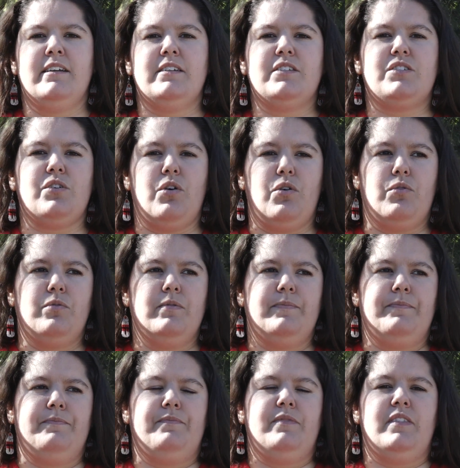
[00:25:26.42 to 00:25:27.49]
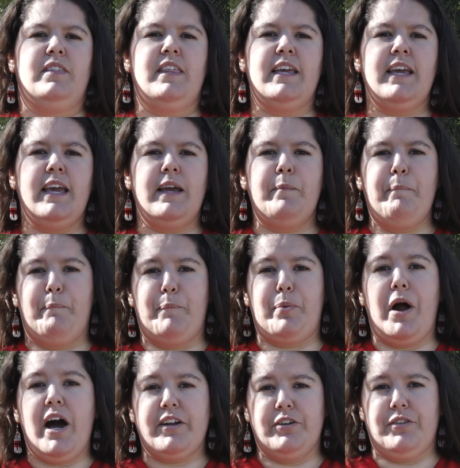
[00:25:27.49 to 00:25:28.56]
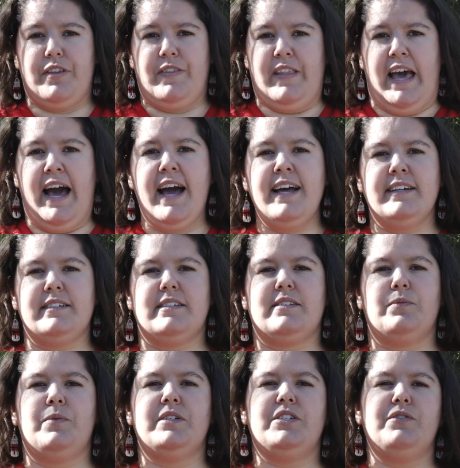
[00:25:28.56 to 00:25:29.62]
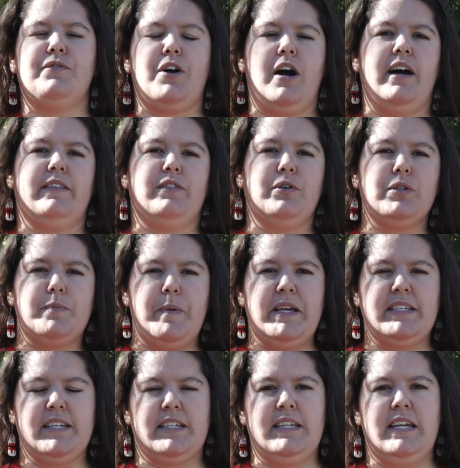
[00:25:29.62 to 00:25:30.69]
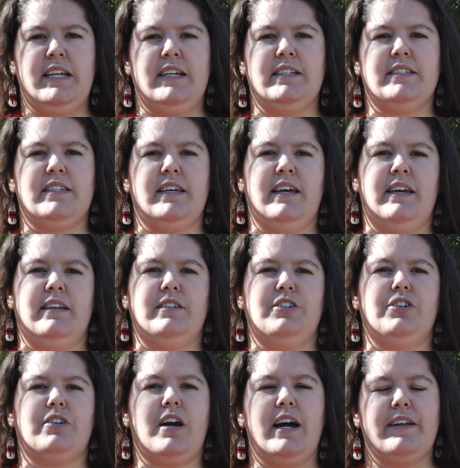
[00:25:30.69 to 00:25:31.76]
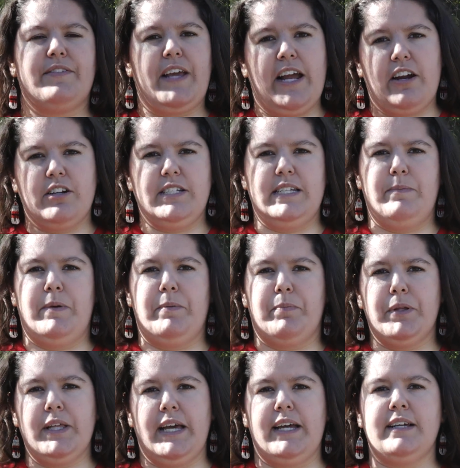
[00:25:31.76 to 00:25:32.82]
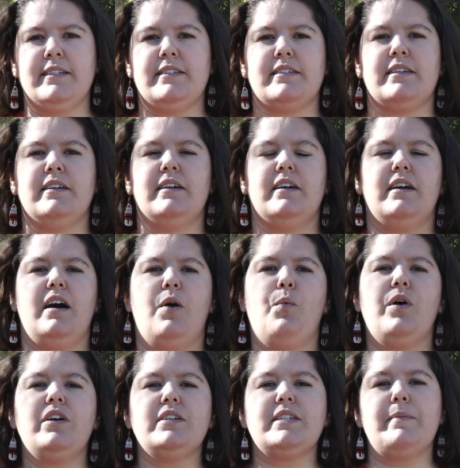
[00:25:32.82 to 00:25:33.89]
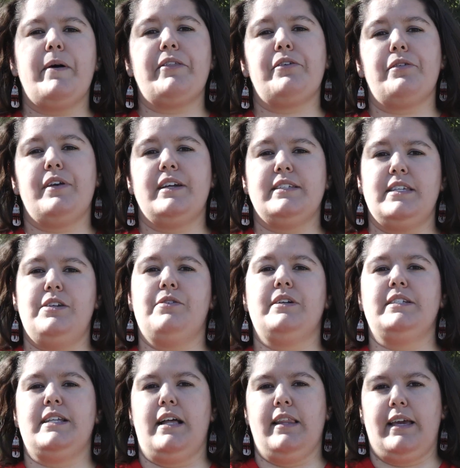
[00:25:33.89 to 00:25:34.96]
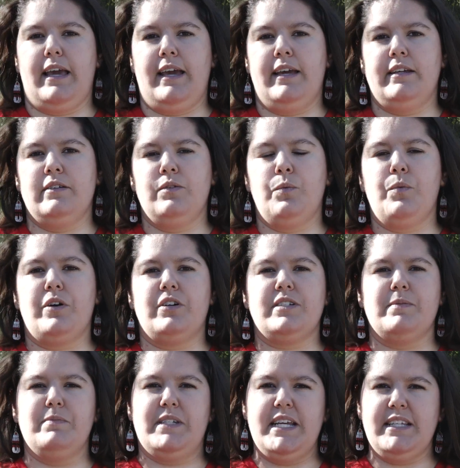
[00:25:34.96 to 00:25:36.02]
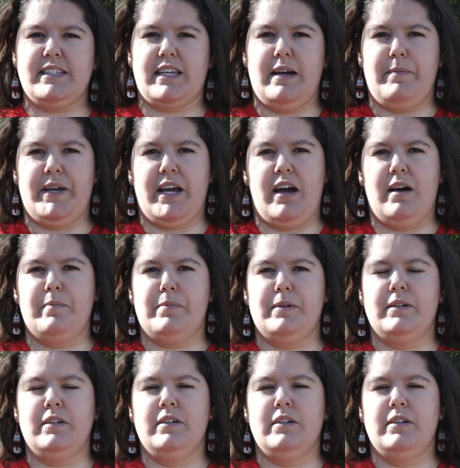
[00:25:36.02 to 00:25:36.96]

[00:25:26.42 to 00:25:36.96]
So thinking broader than that, once you've got those basic needs and your kind of care team in place, what are some other things that you can delegate? What are some dates coming up?